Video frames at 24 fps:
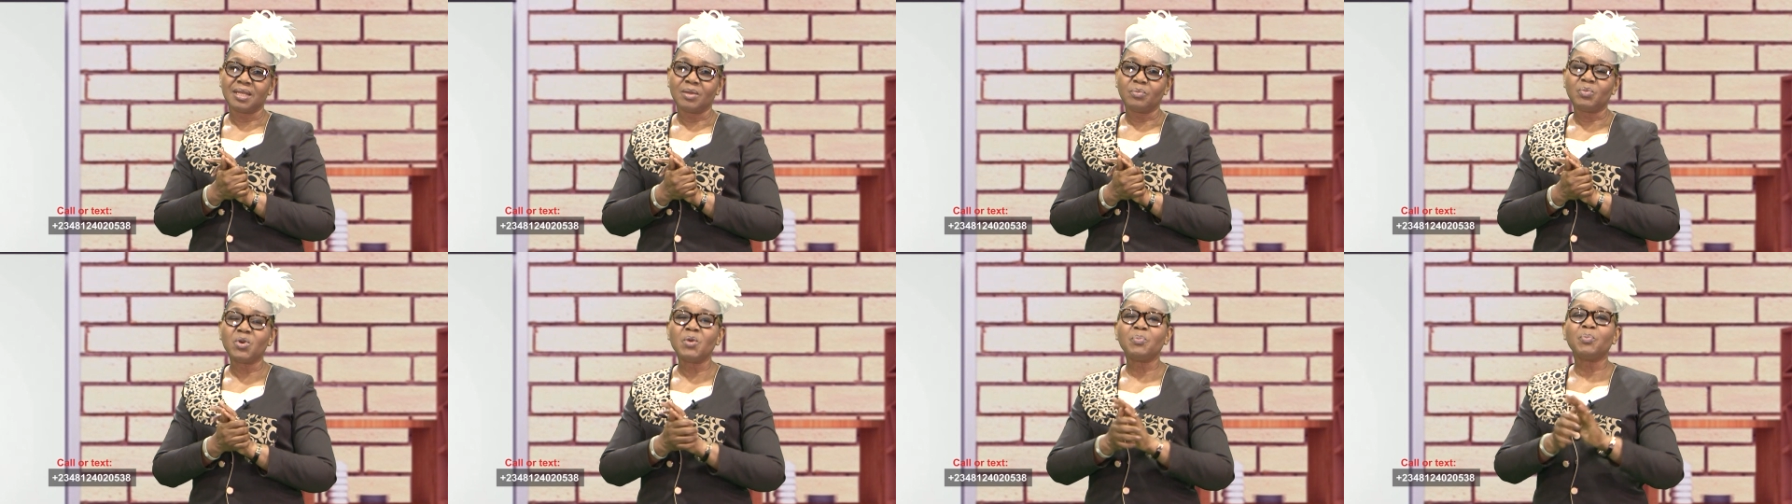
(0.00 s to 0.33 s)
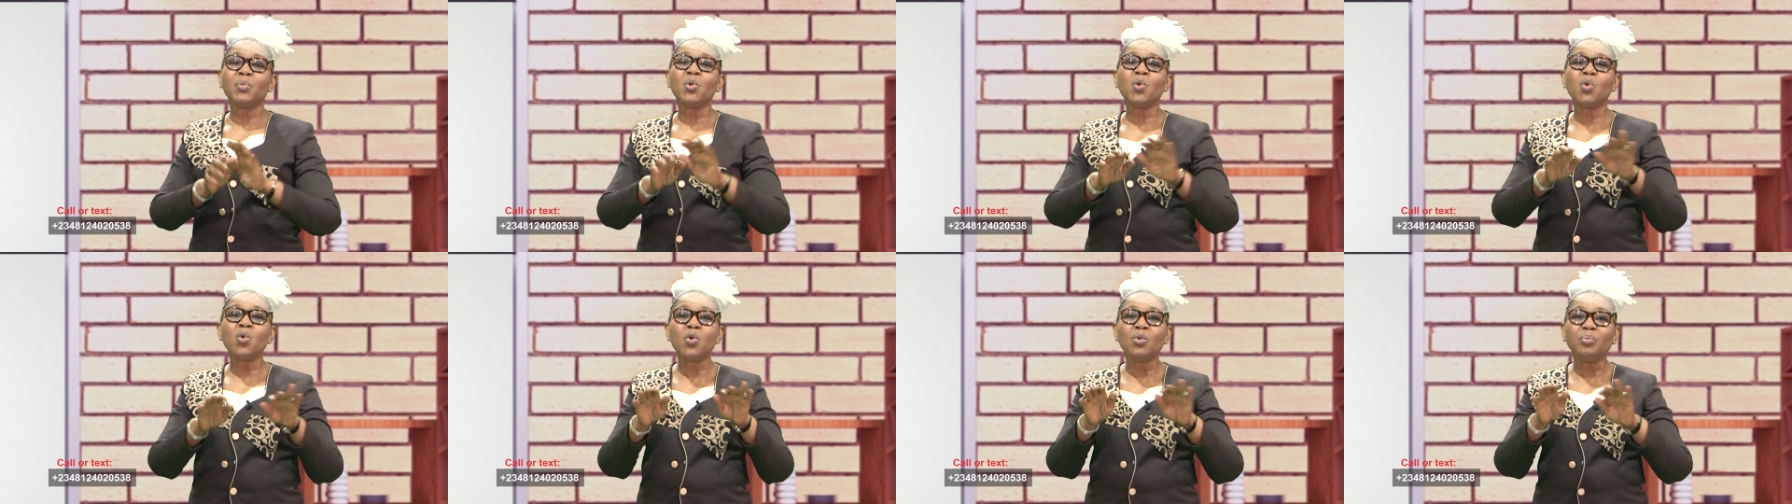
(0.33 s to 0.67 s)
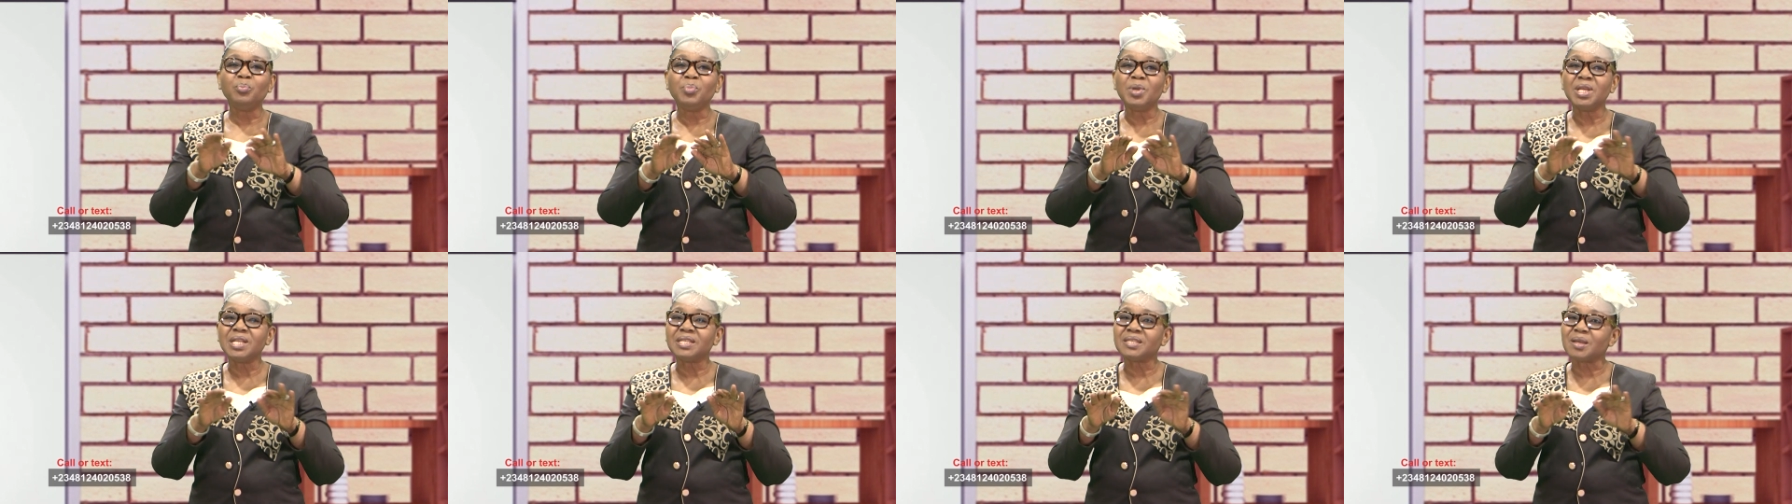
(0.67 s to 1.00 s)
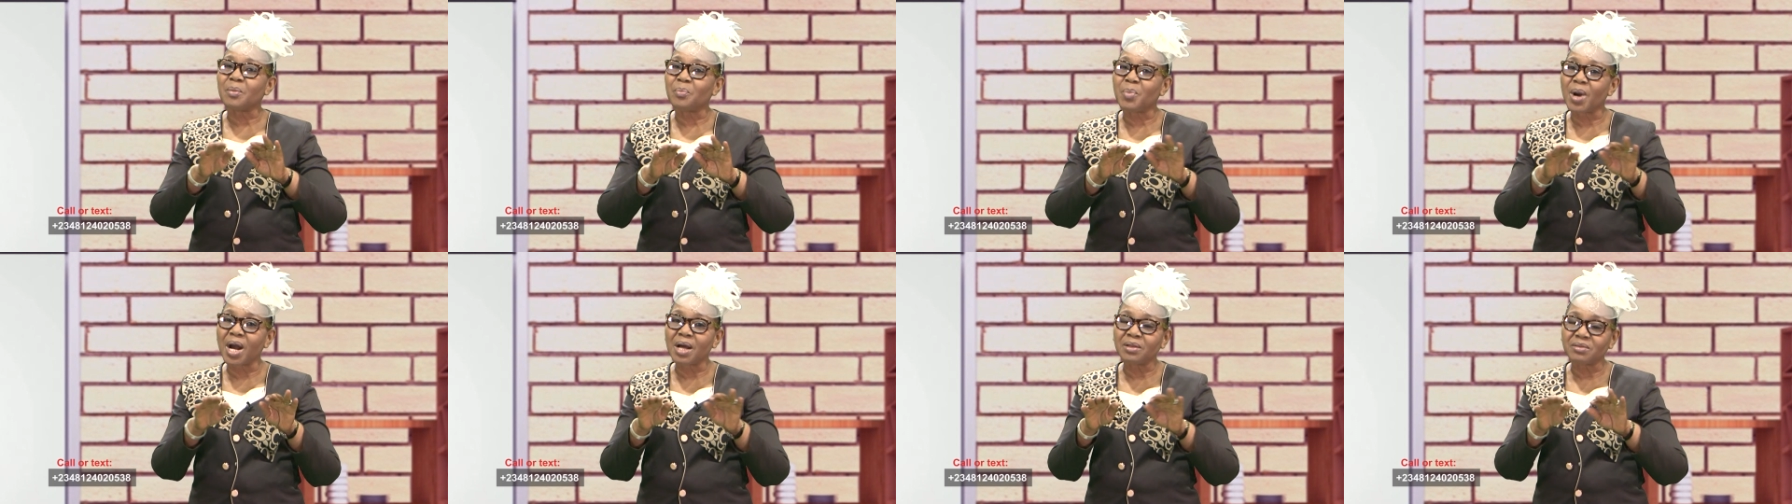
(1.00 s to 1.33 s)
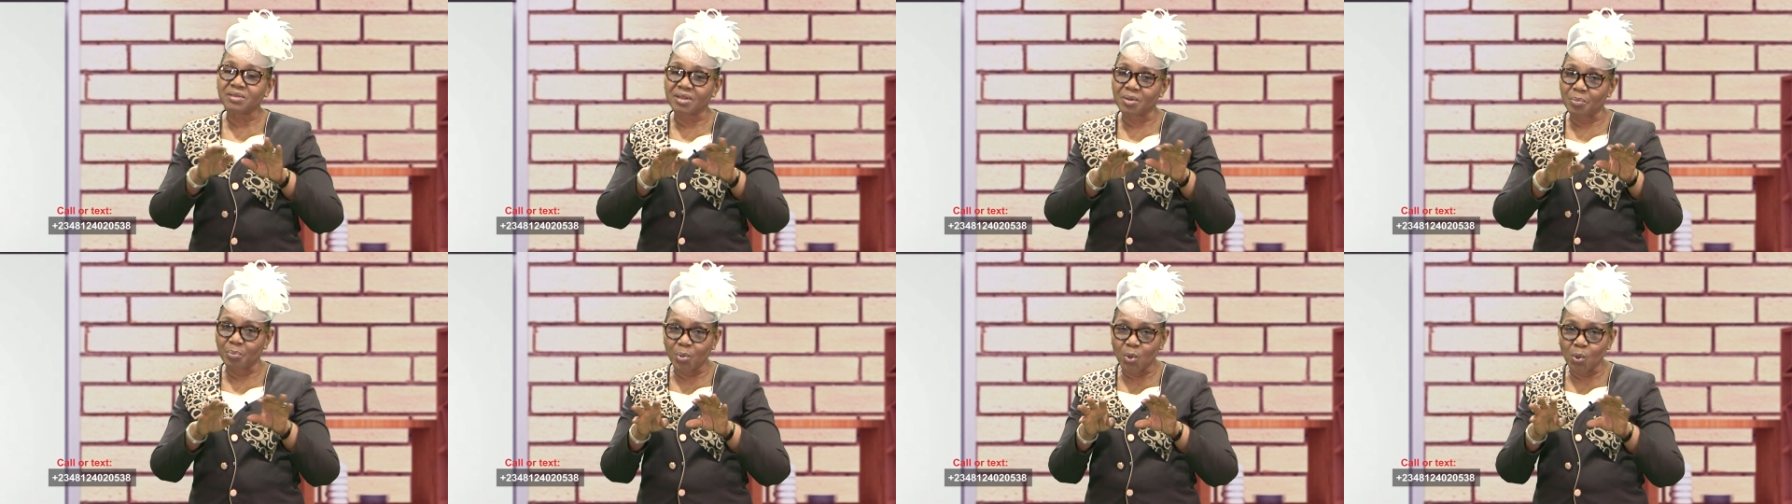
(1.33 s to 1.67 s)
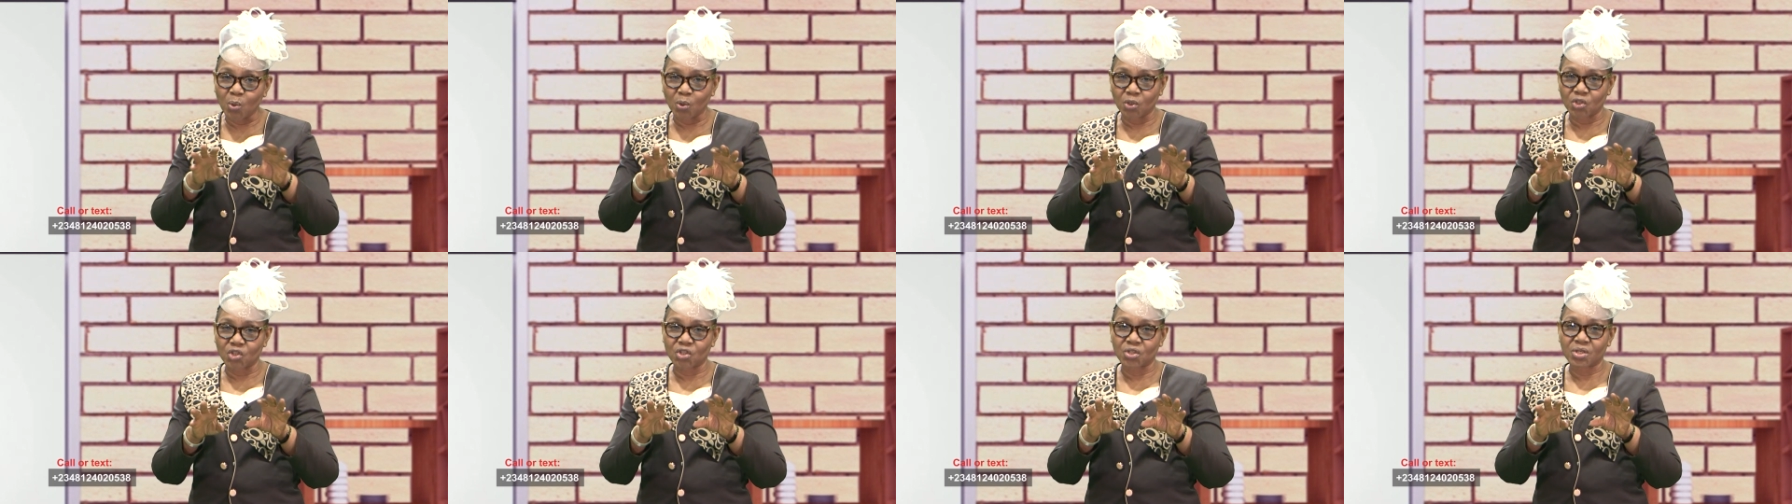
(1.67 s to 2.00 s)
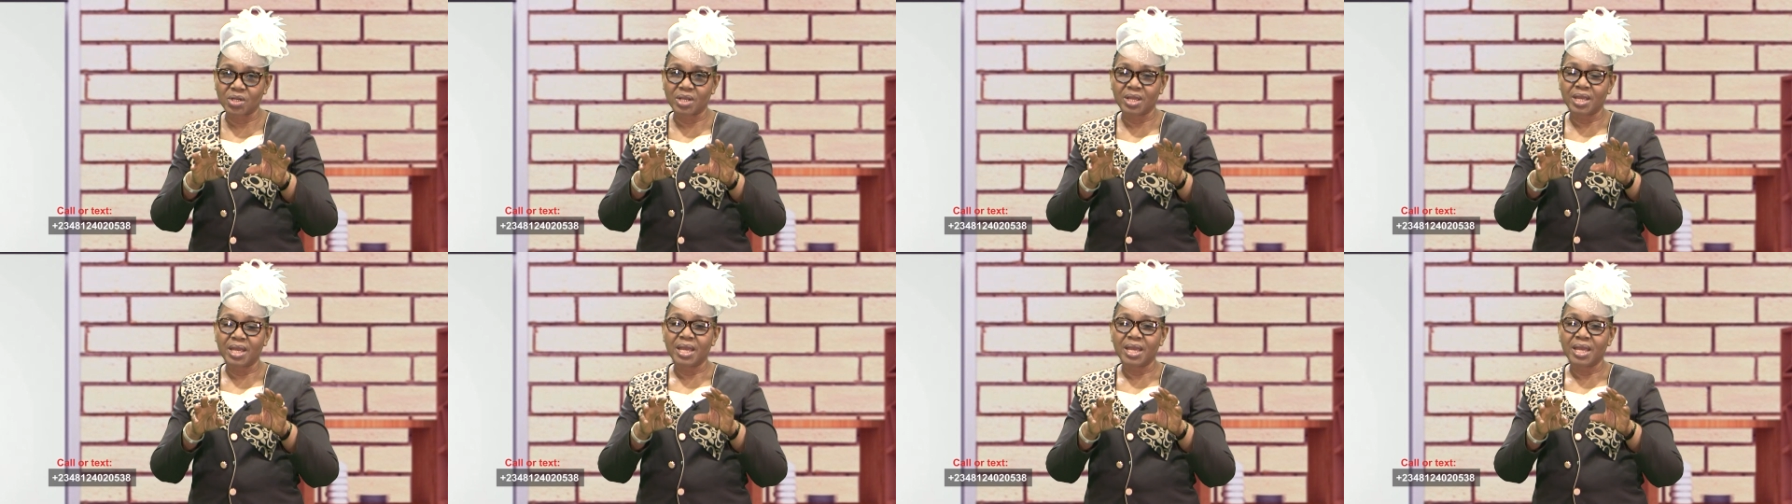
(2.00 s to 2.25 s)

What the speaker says: People who beat about the bush